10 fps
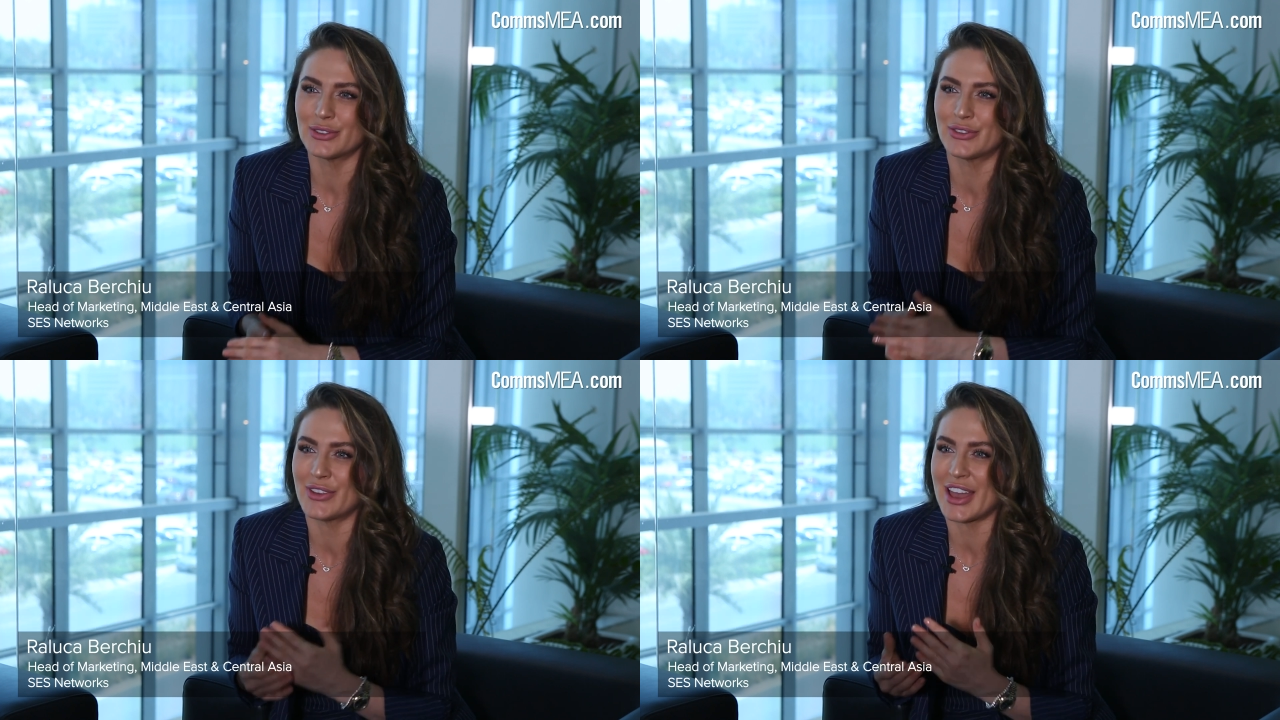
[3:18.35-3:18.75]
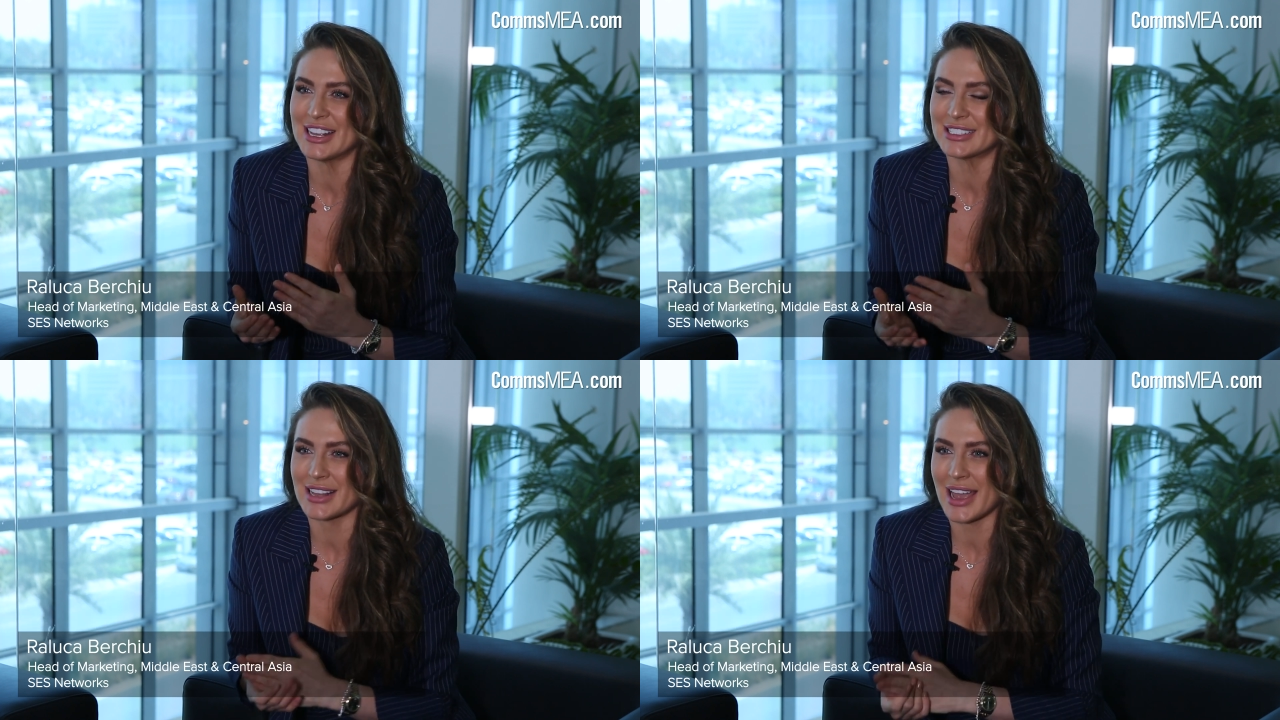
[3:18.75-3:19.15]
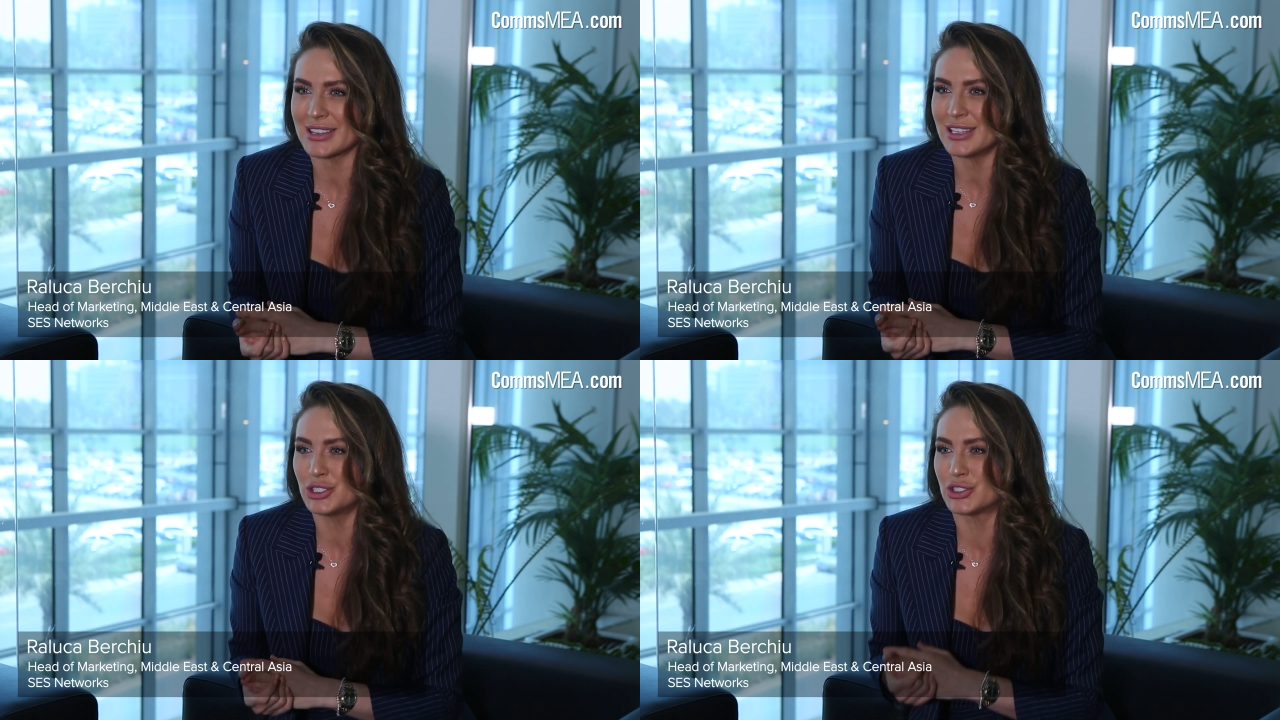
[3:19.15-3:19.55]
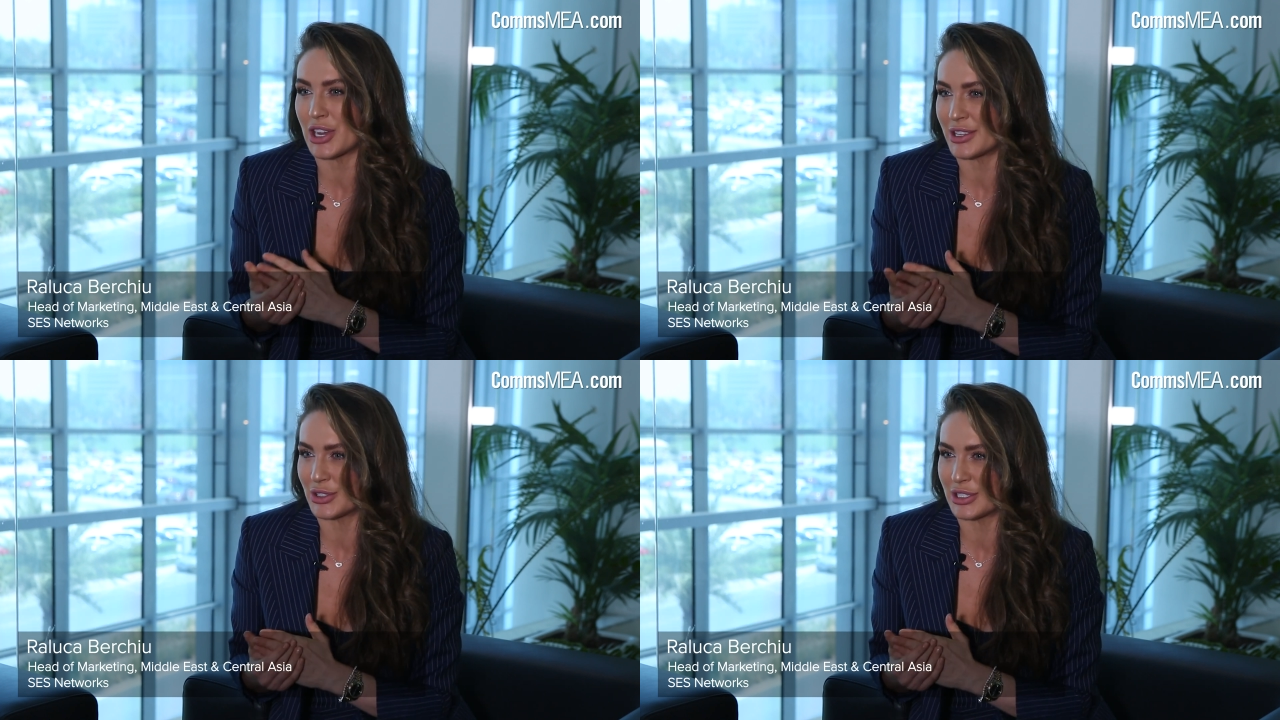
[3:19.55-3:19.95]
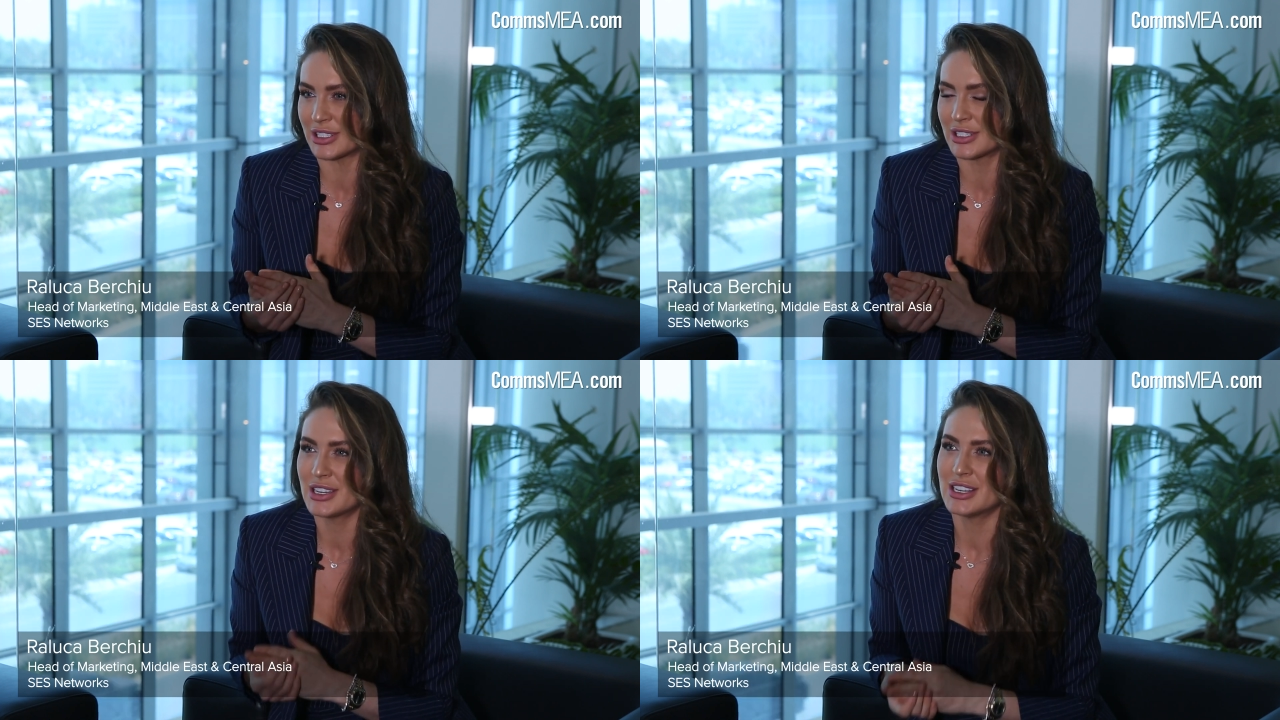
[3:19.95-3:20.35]
faced any
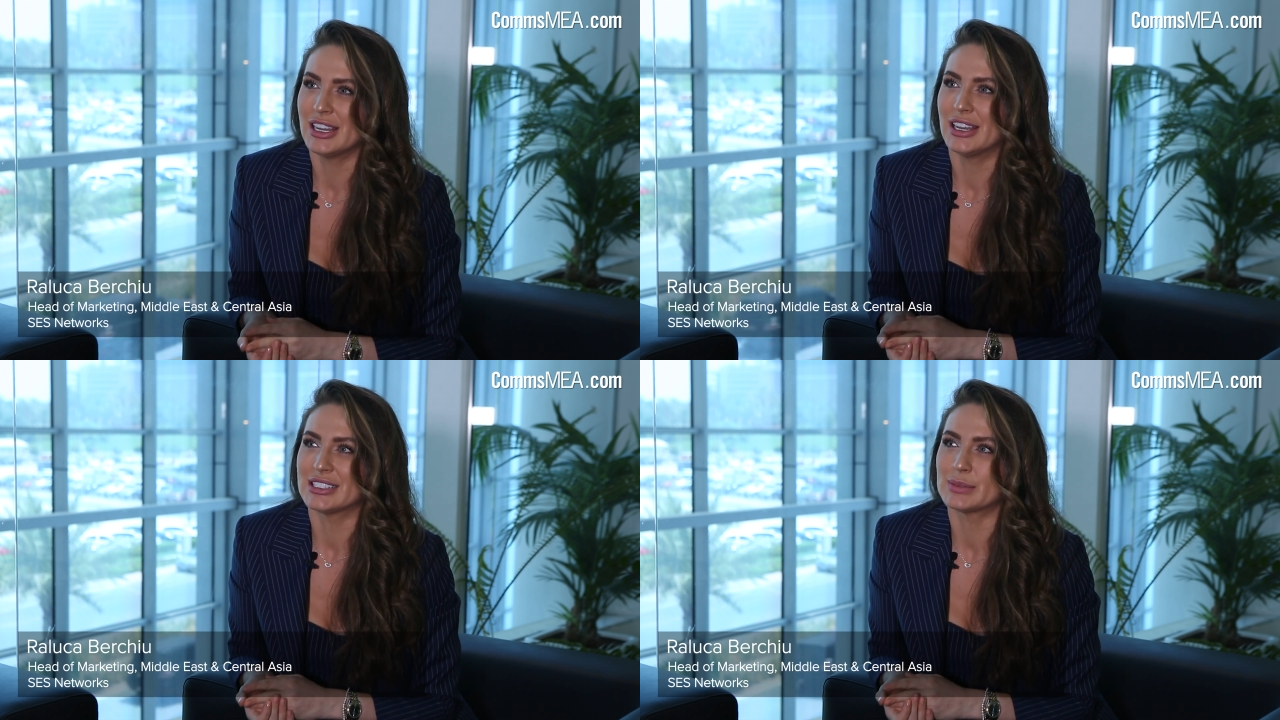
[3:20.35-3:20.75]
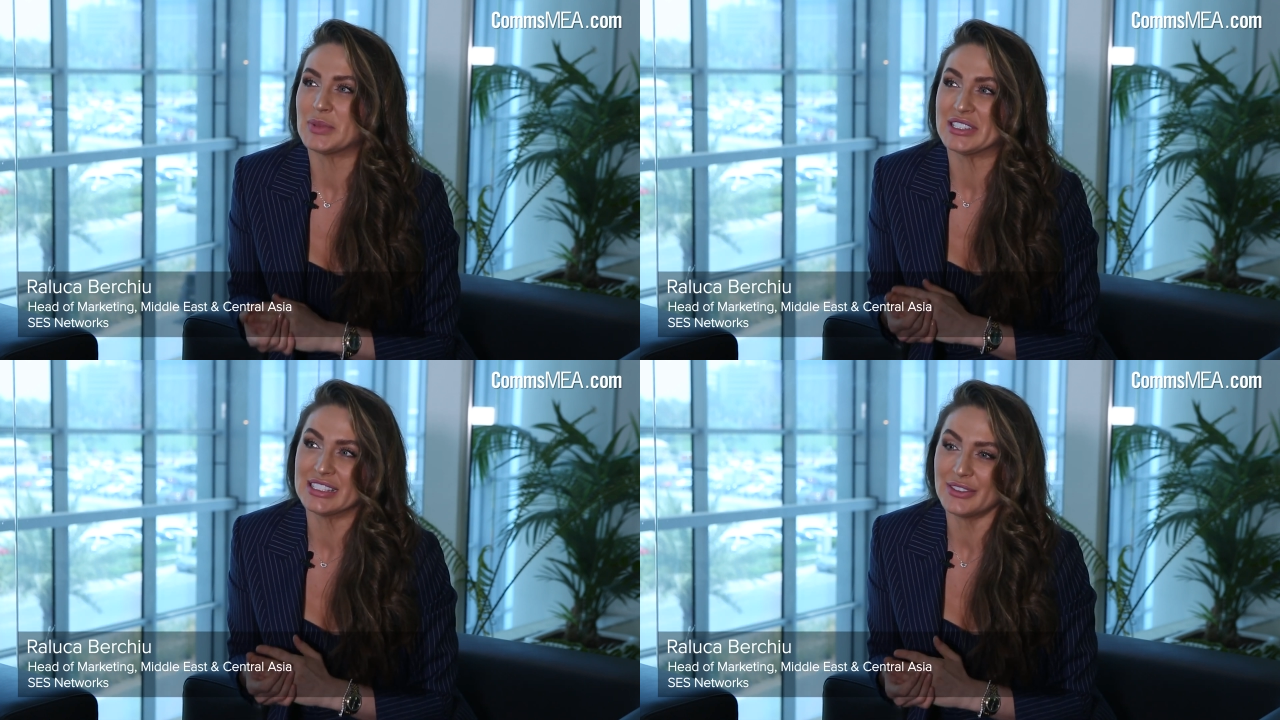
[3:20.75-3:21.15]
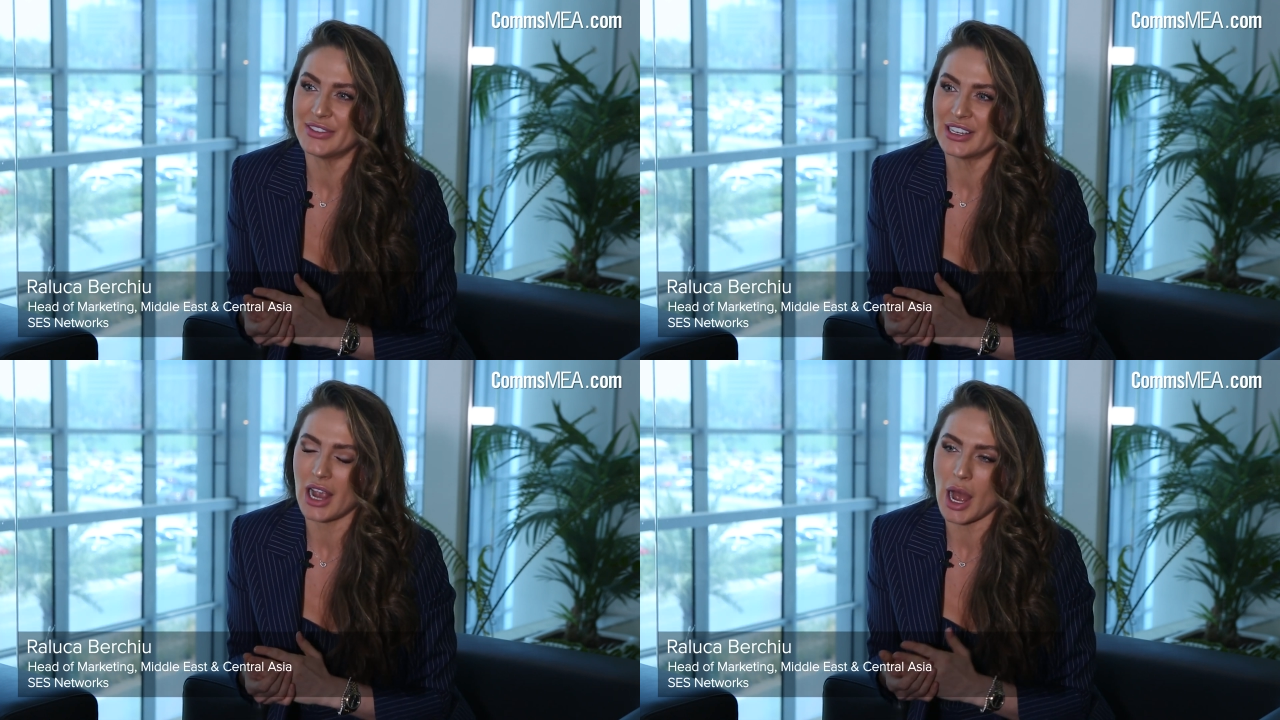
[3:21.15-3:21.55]
gender-specific